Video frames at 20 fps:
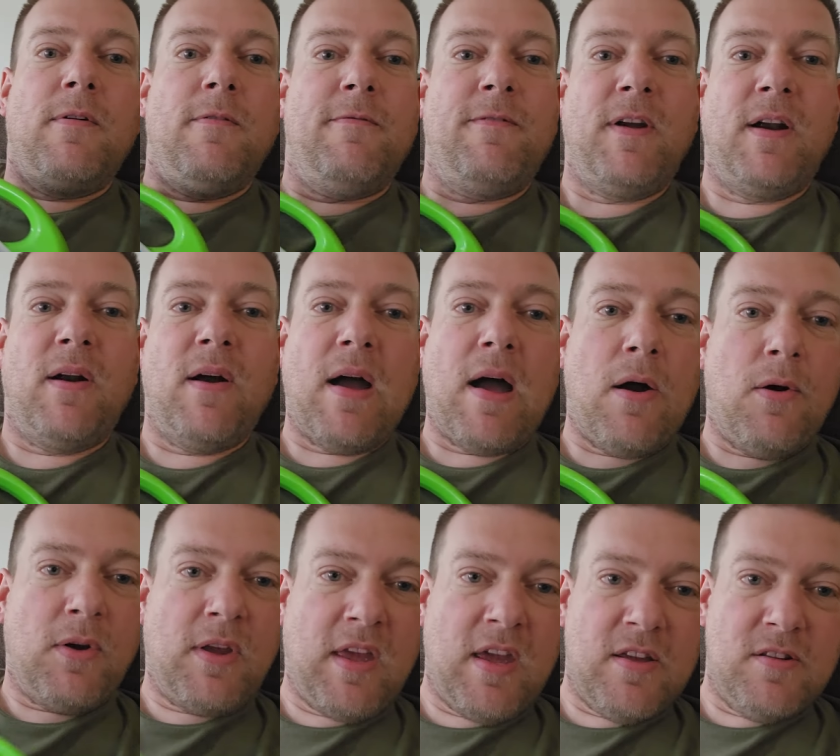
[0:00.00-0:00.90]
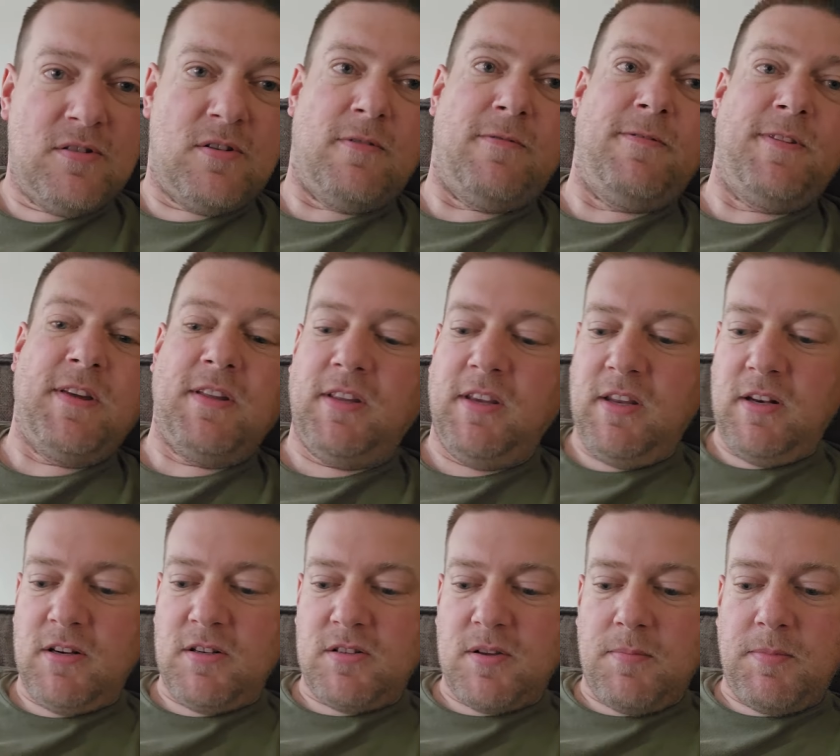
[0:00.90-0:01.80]
figure out how kids are
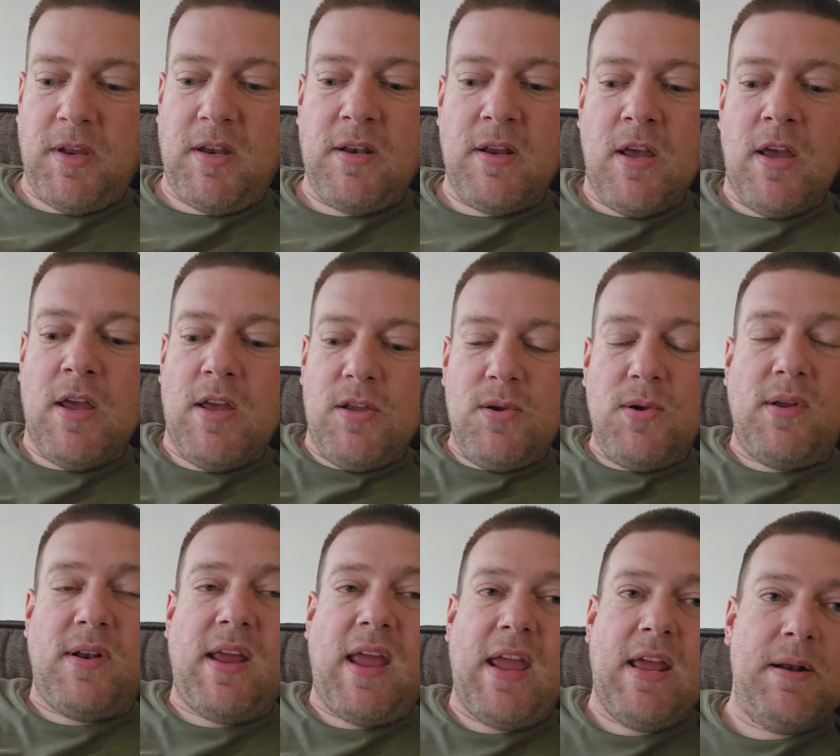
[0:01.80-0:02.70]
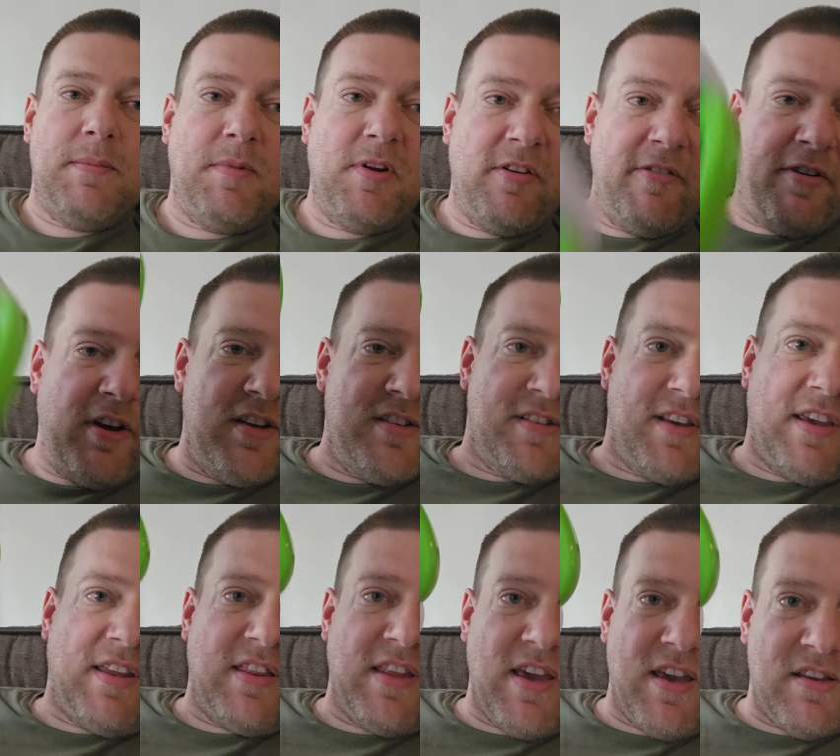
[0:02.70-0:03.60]
feeling or something, you could hand them a device
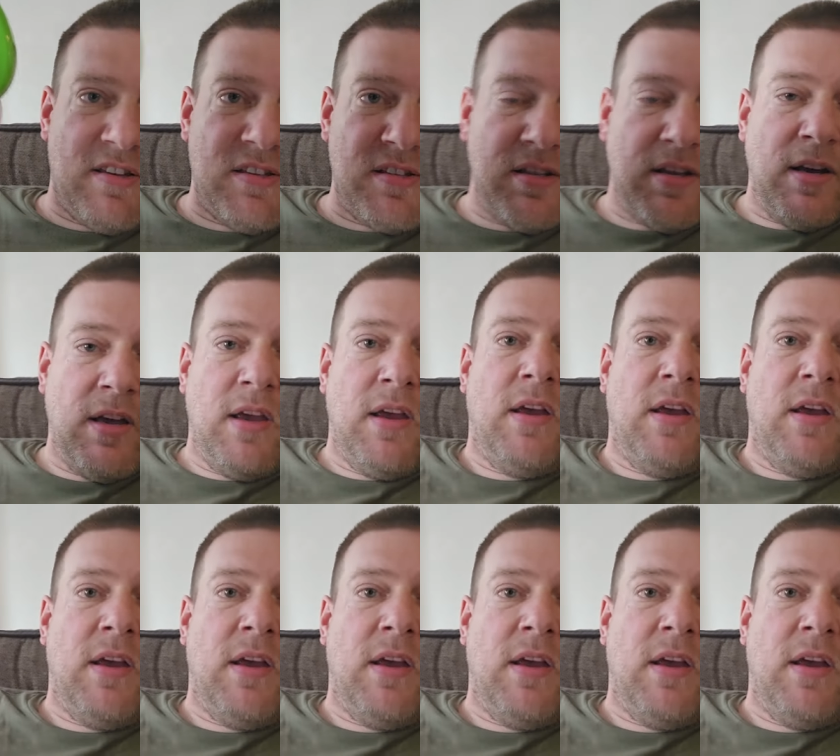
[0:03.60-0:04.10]
like this